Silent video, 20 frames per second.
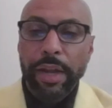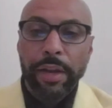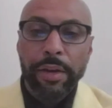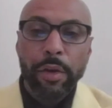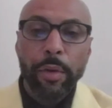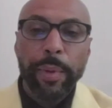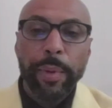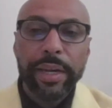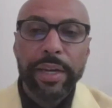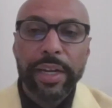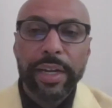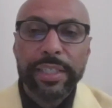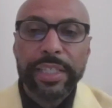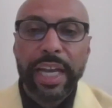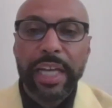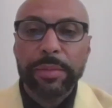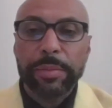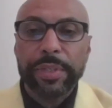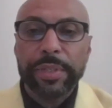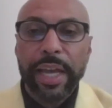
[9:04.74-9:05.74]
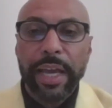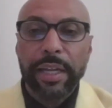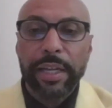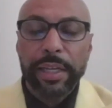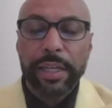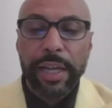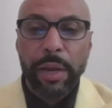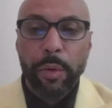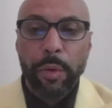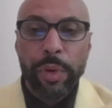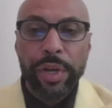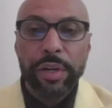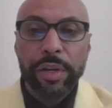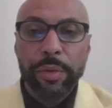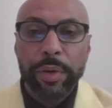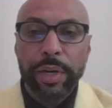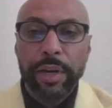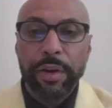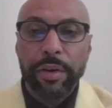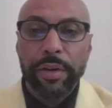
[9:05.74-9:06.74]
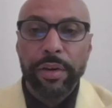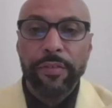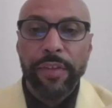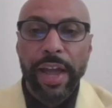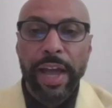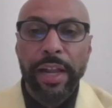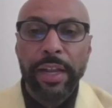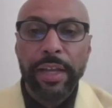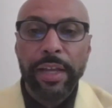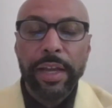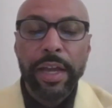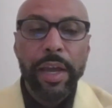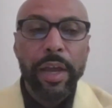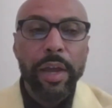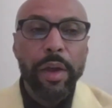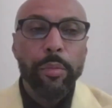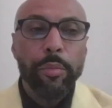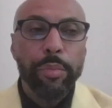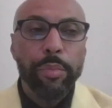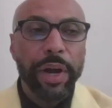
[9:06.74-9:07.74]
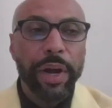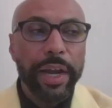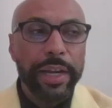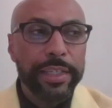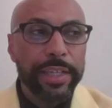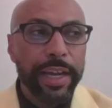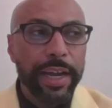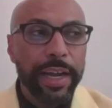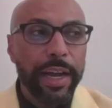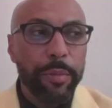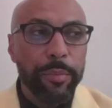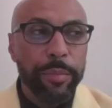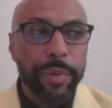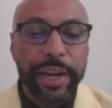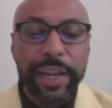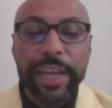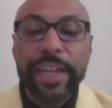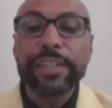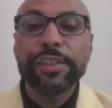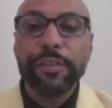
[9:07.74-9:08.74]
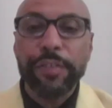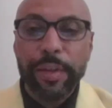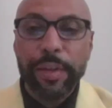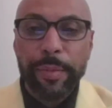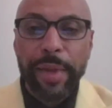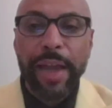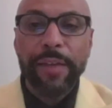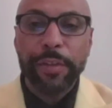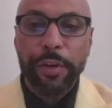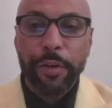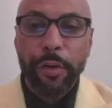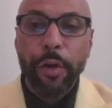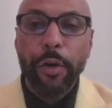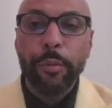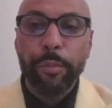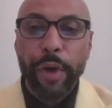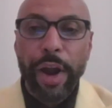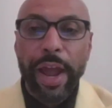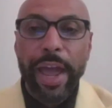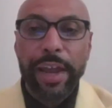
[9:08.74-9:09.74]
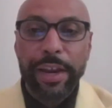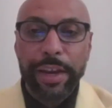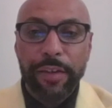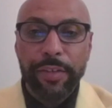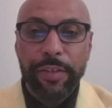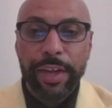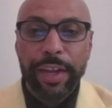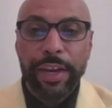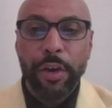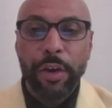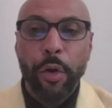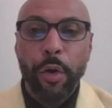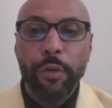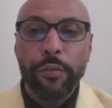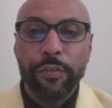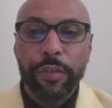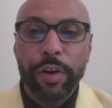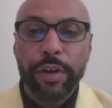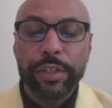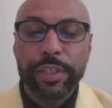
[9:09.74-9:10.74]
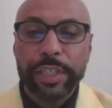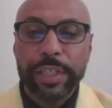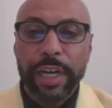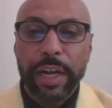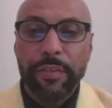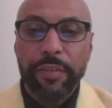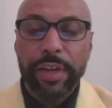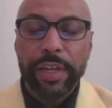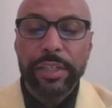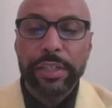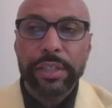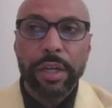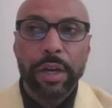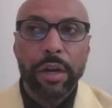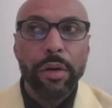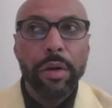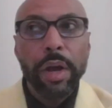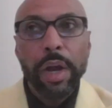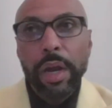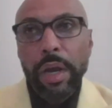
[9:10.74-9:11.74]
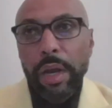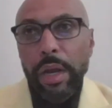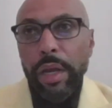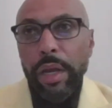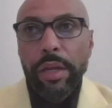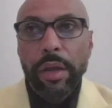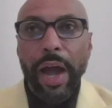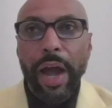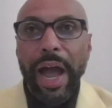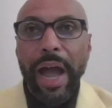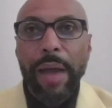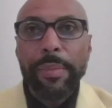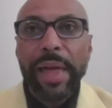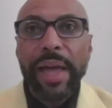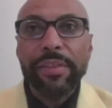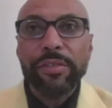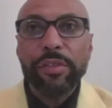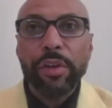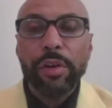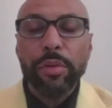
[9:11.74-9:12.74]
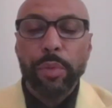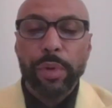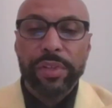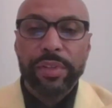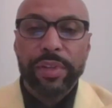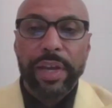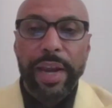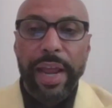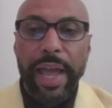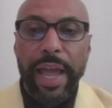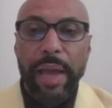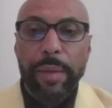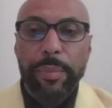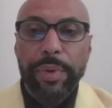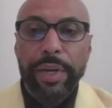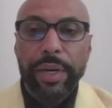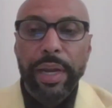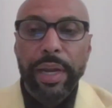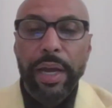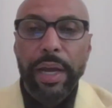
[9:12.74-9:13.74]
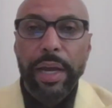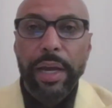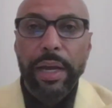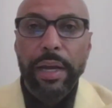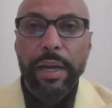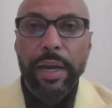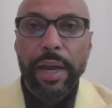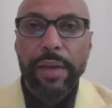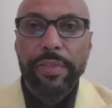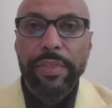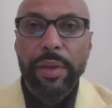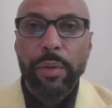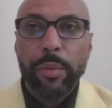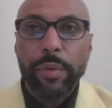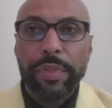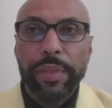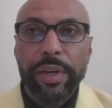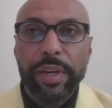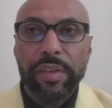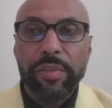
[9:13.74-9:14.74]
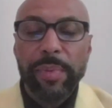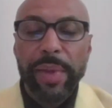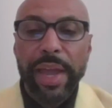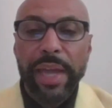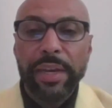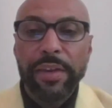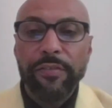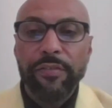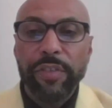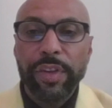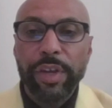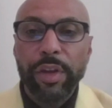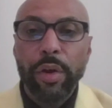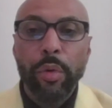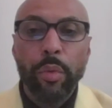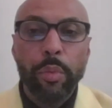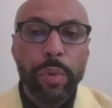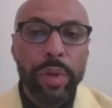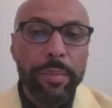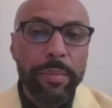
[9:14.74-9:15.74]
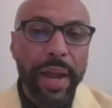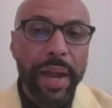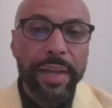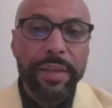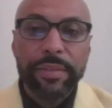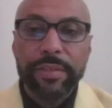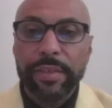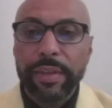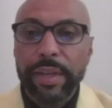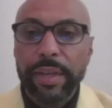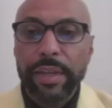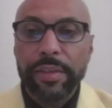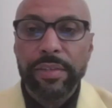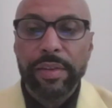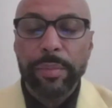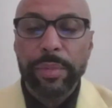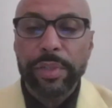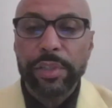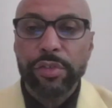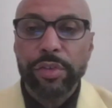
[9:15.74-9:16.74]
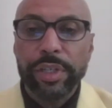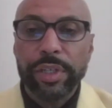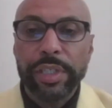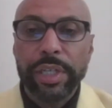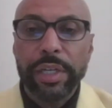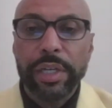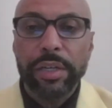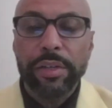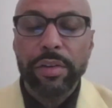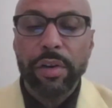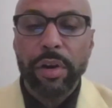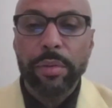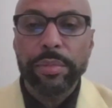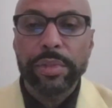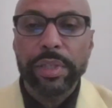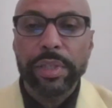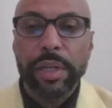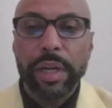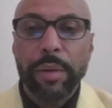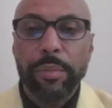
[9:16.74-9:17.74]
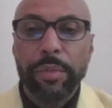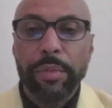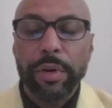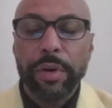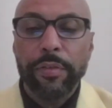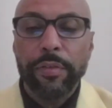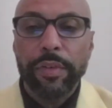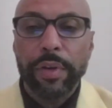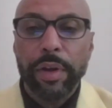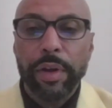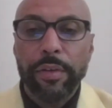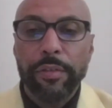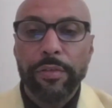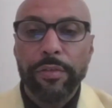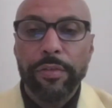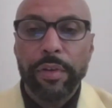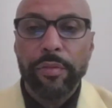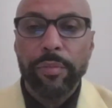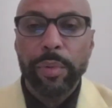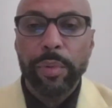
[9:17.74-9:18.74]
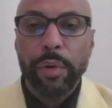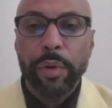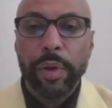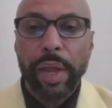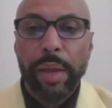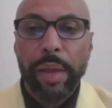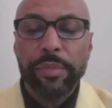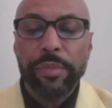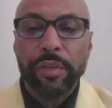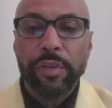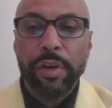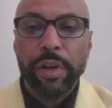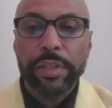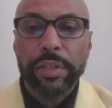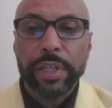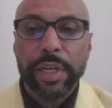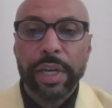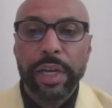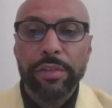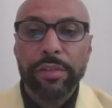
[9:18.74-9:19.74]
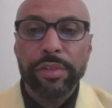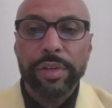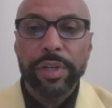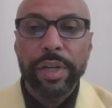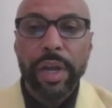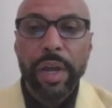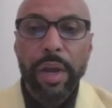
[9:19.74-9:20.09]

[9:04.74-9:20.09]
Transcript: nobody does hospitality like we do it here in the Valley, but each of them have their own brand of it and own version of it. And so I'm not certain what's going to happen. I think with an expanded field, we might see some attrition in terms of the number of bowl games across the country.